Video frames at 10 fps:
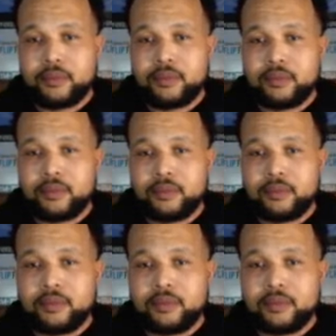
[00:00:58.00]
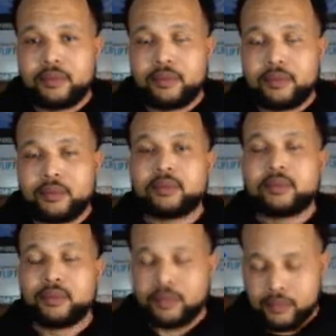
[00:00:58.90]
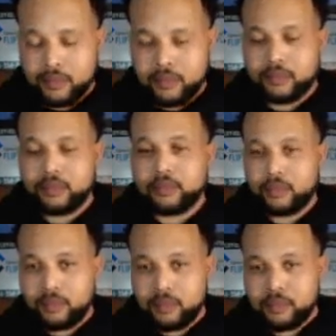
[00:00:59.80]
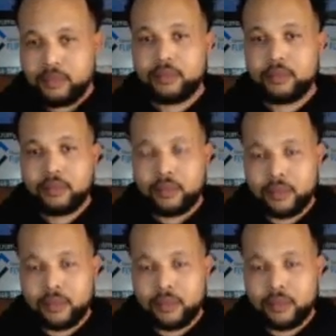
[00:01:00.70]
(silent)